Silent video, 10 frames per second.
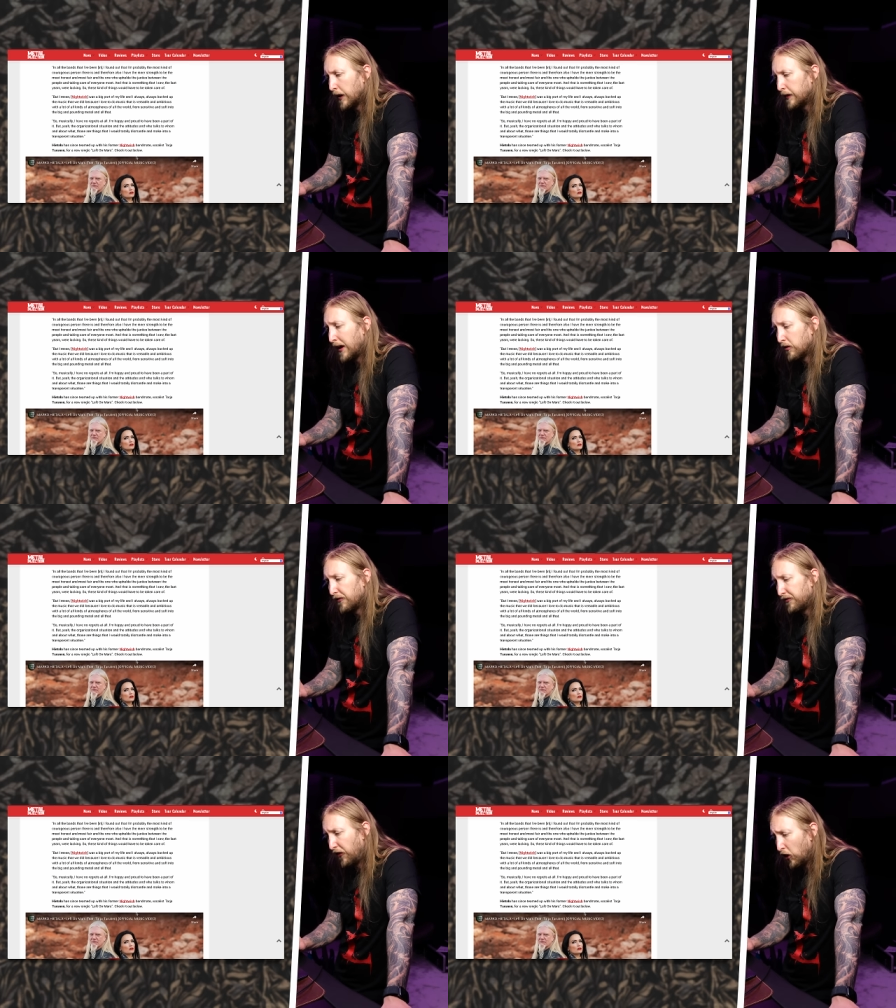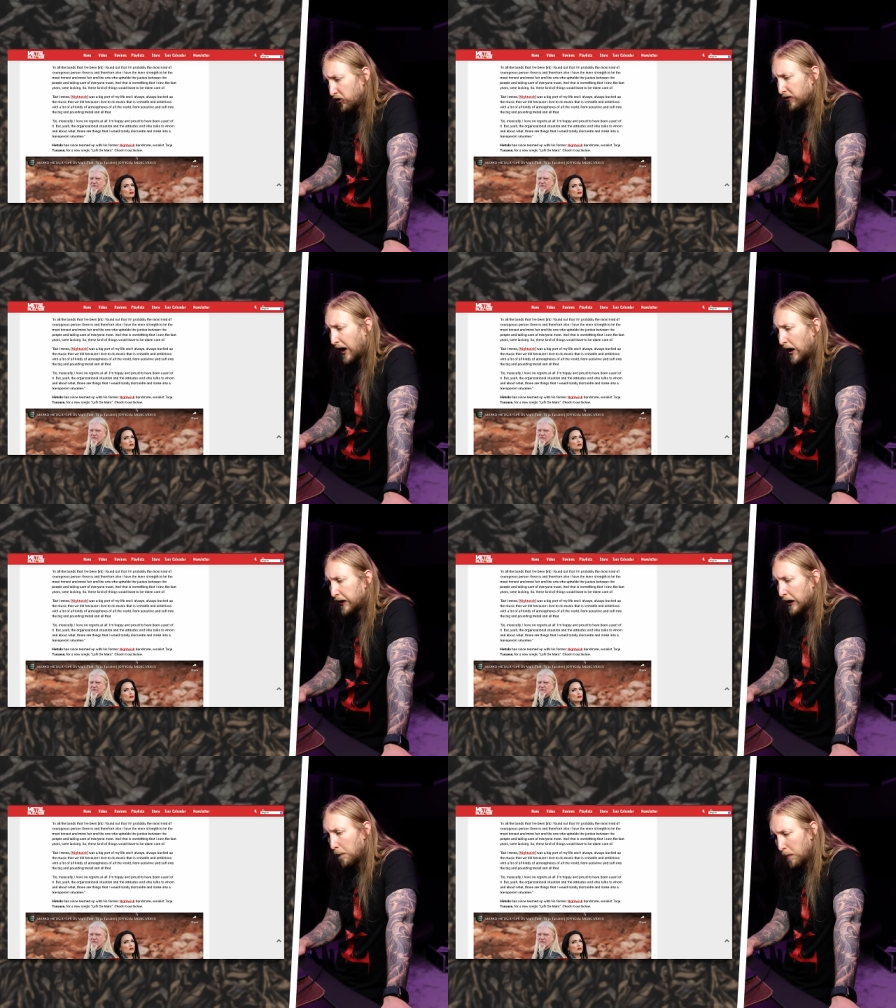that is
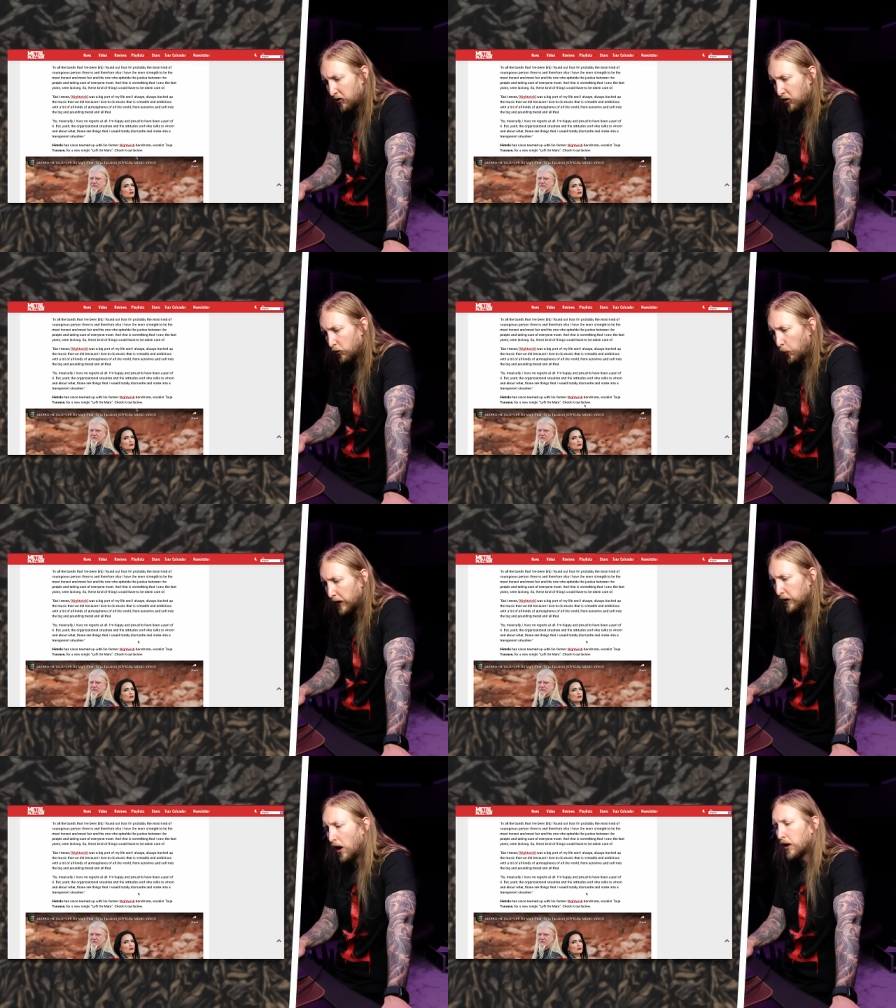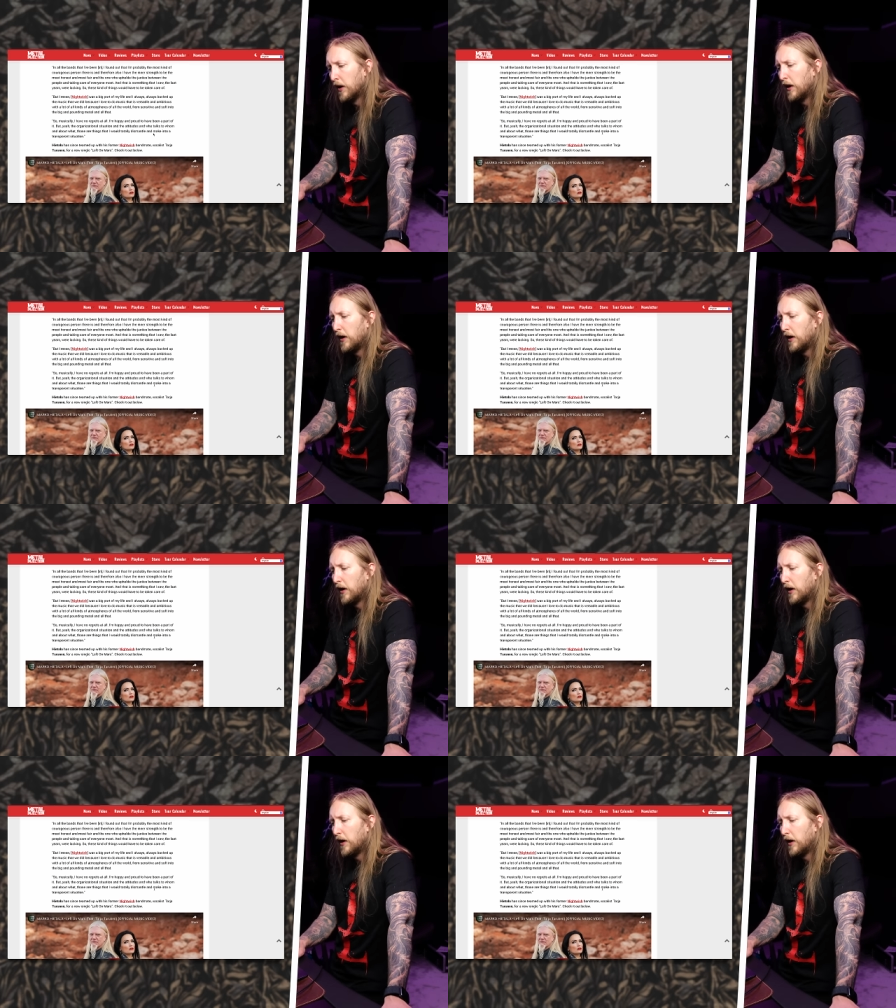versatile and ambitious with a lot